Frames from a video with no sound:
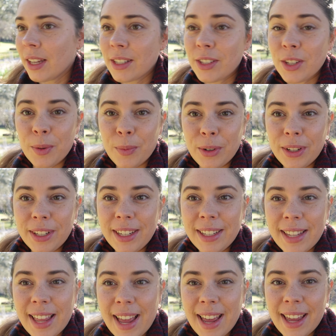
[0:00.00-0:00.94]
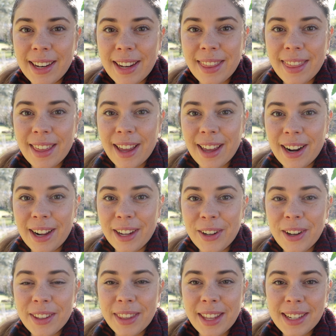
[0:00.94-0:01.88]
So I'm really glad that I
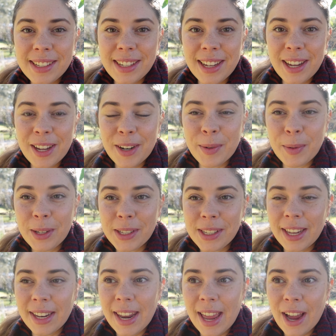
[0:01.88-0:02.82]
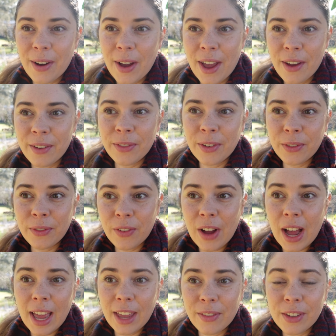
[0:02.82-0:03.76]
got that done because I now have
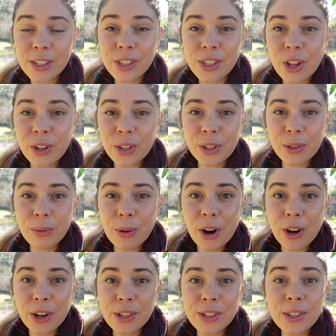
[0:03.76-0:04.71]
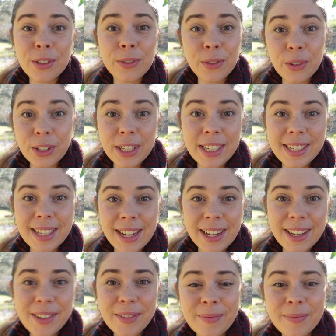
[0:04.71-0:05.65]
five solid rows fully done.